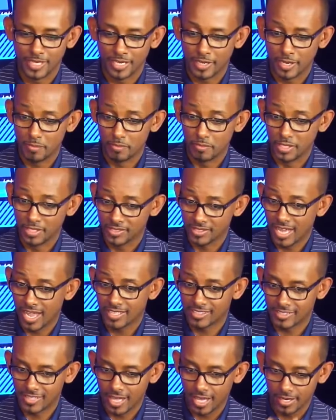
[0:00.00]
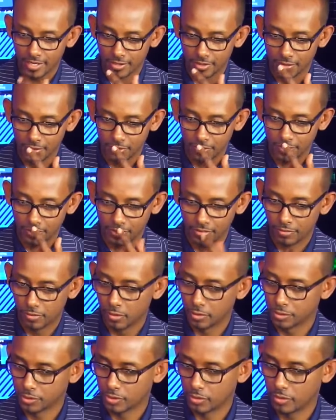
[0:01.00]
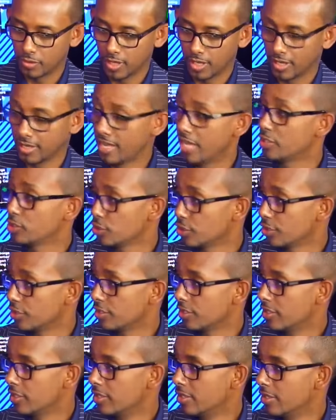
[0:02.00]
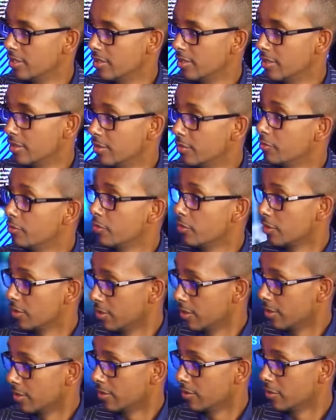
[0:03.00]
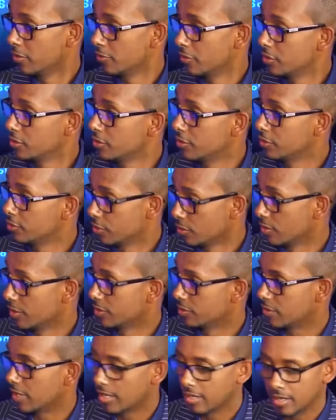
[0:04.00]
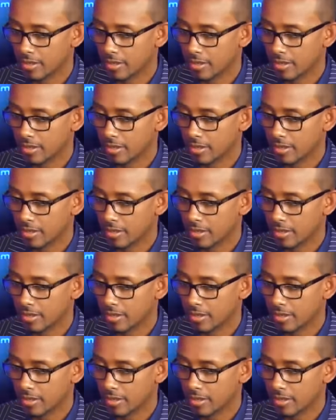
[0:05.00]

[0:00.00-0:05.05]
And then besides that, you've also uh, lectured for the university students, right?